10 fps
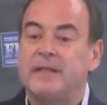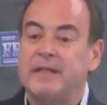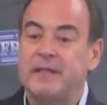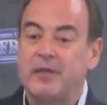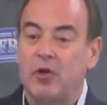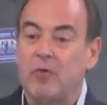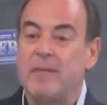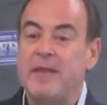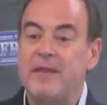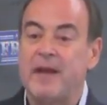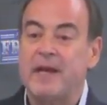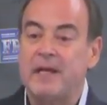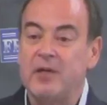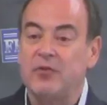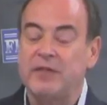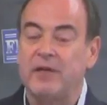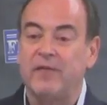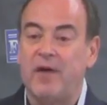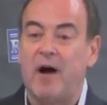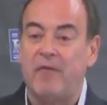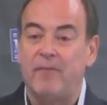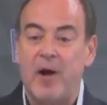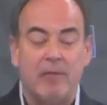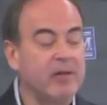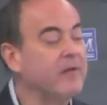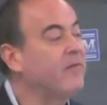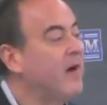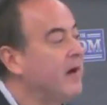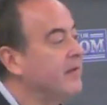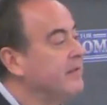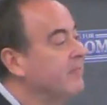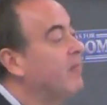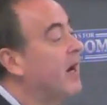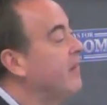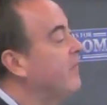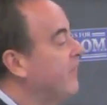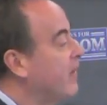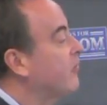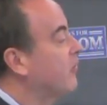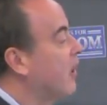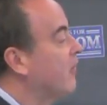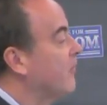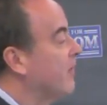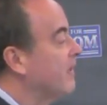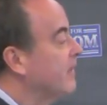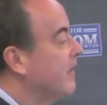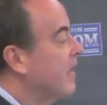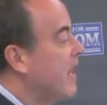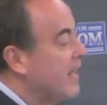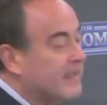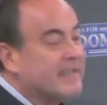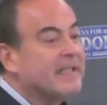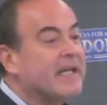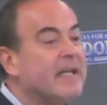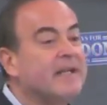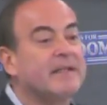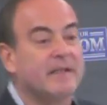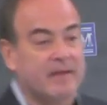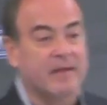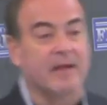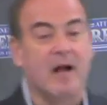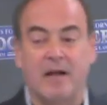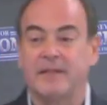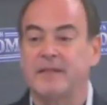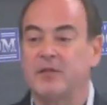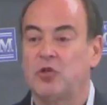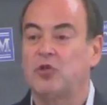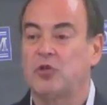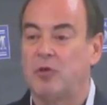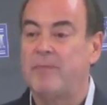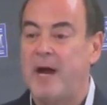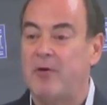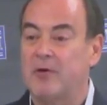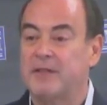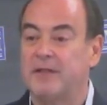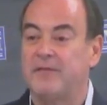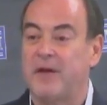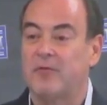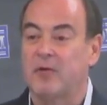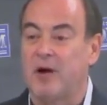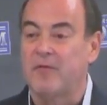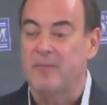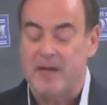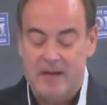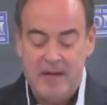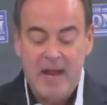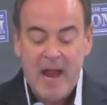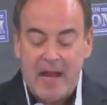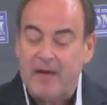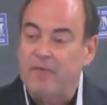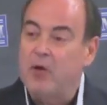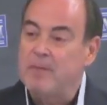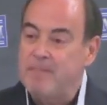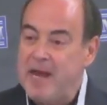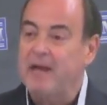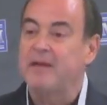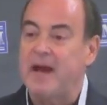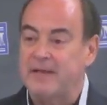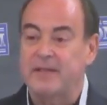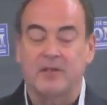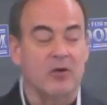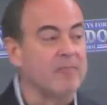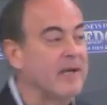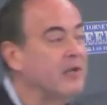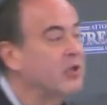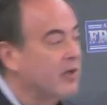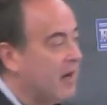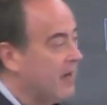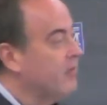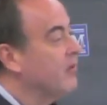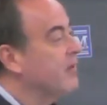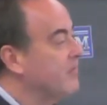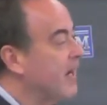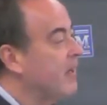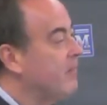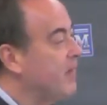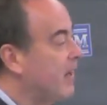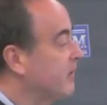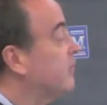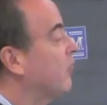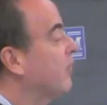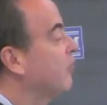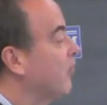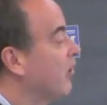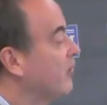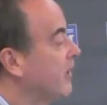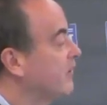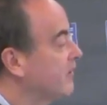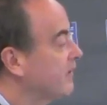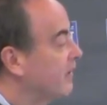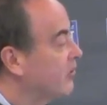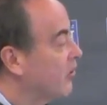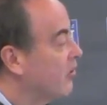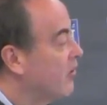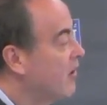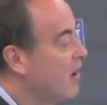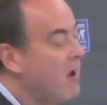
to determine that a use of public funds by the federal government exceeds the constitutional powers of the federal government. And if we make that determination, either at the ballot box or through our legislature,